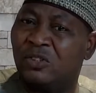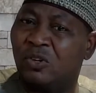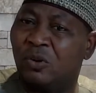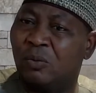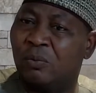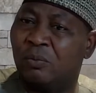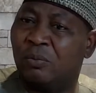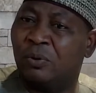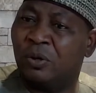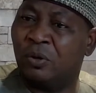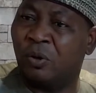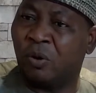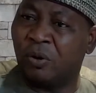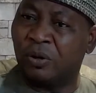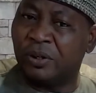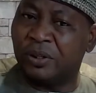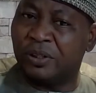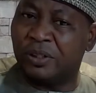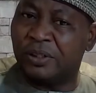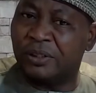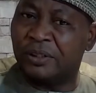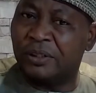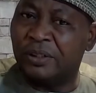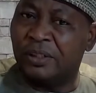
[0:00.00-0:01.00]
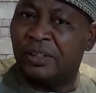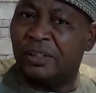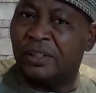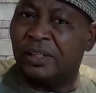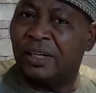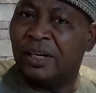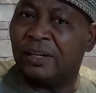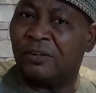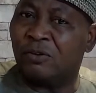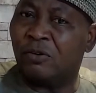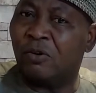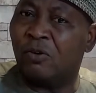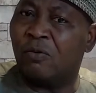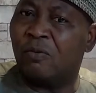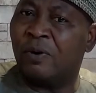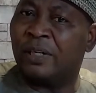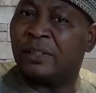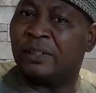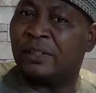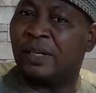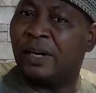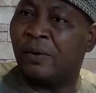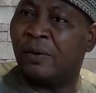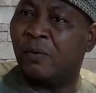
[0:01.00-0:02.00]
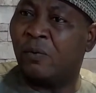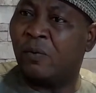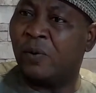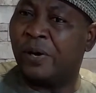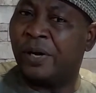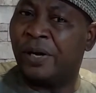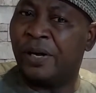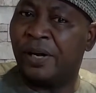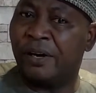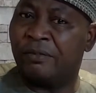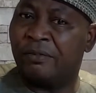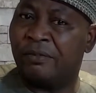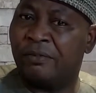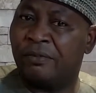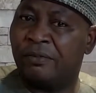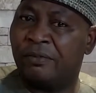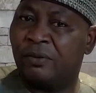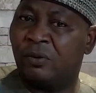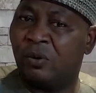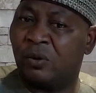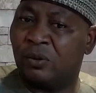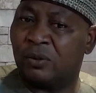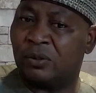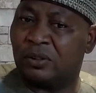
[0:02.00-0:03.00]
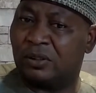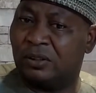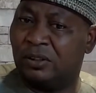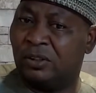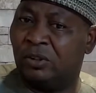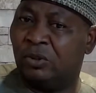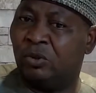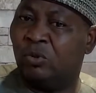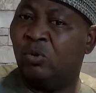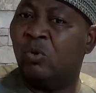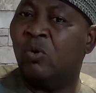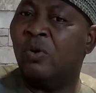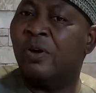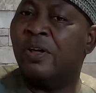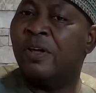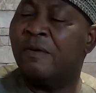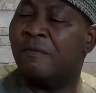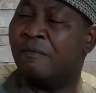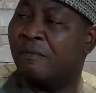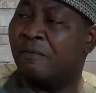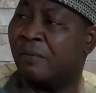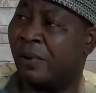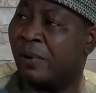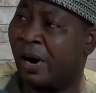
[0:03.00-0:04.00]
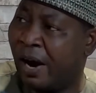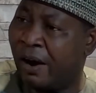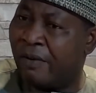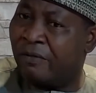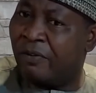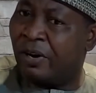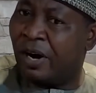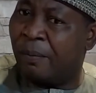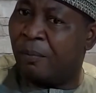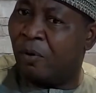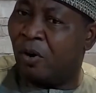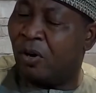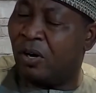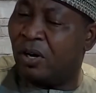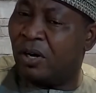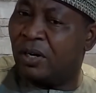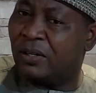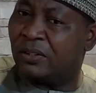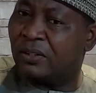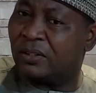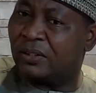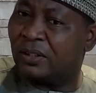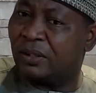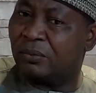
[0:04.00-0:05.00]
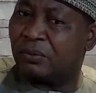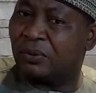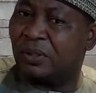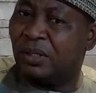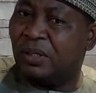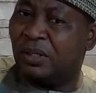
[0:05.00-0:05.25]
of belonging that over time we have not, you know, imbibed among ourselves.